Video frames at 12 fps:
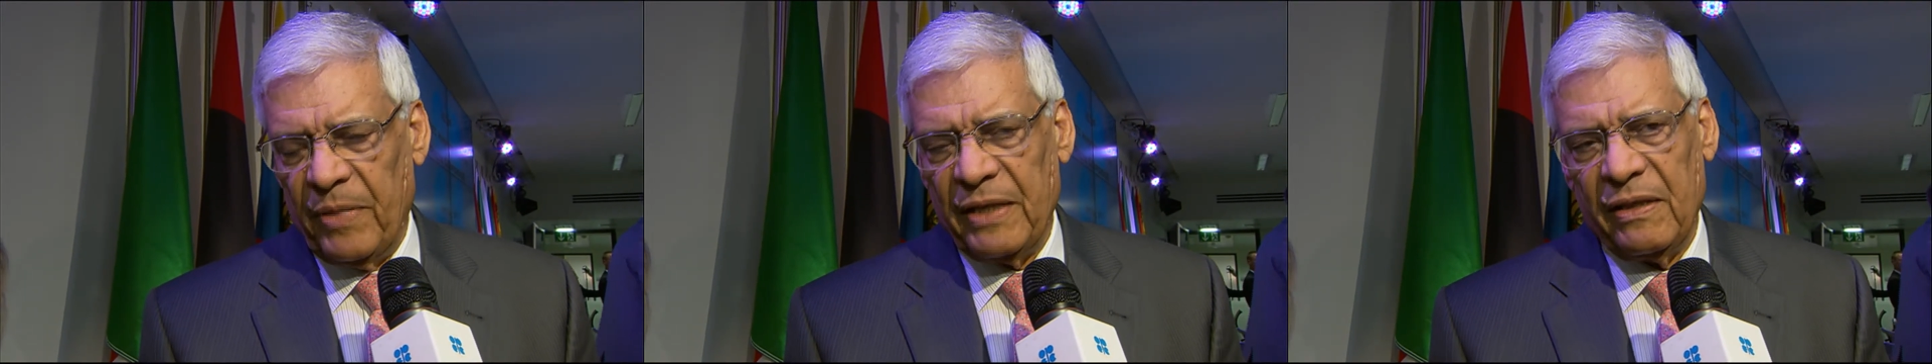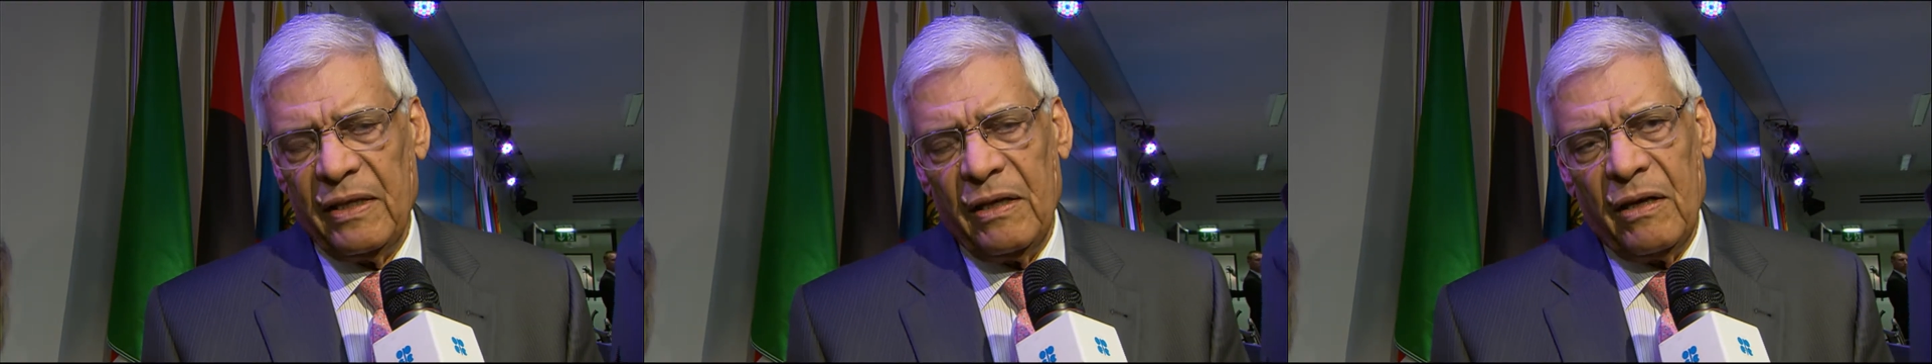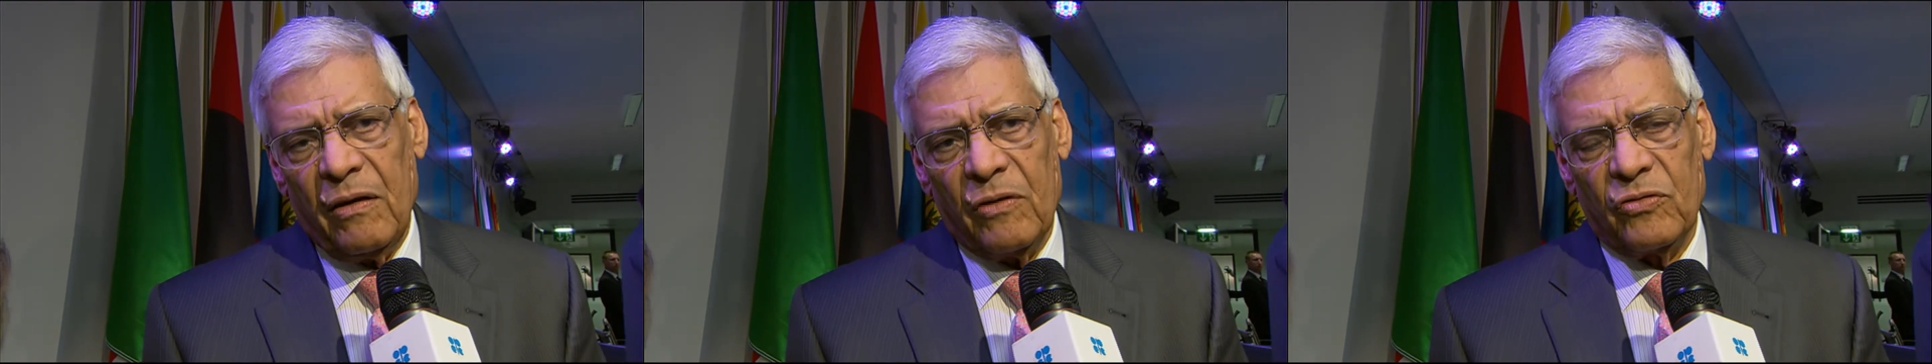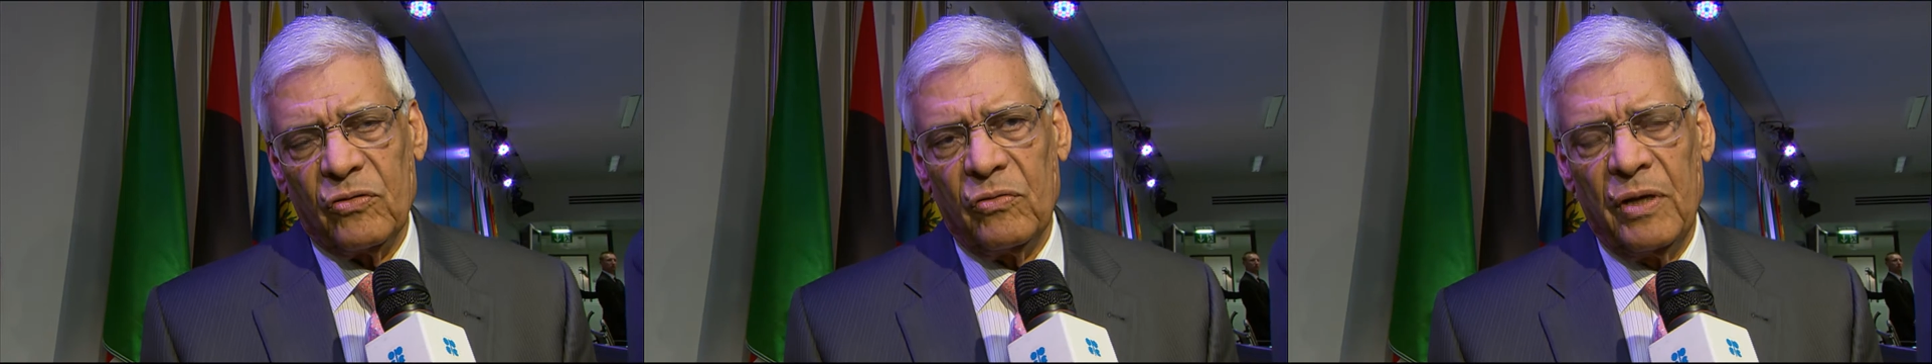But
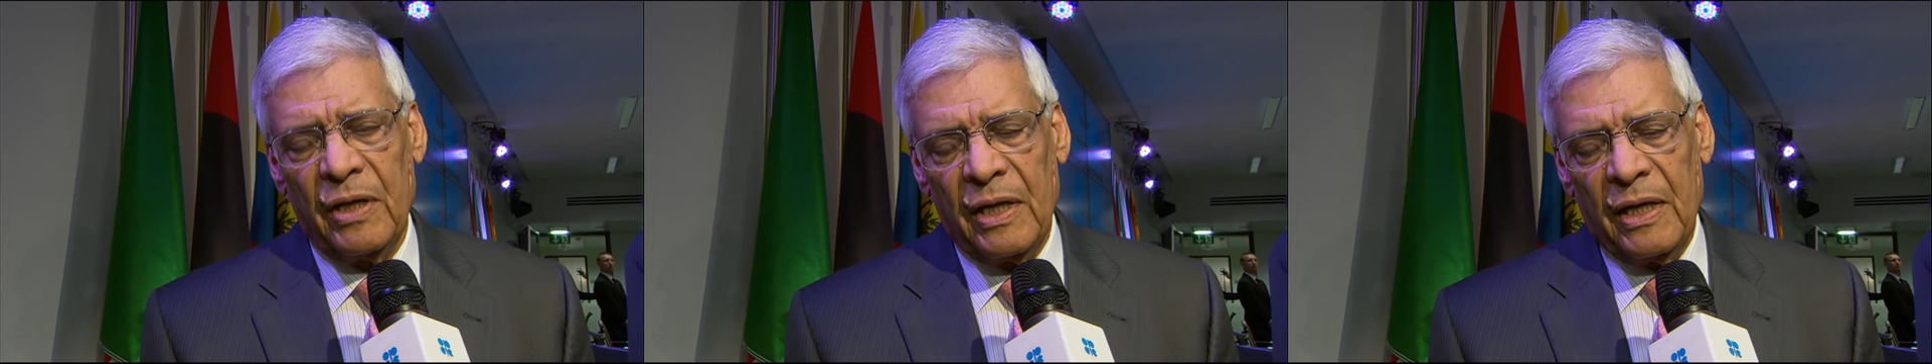also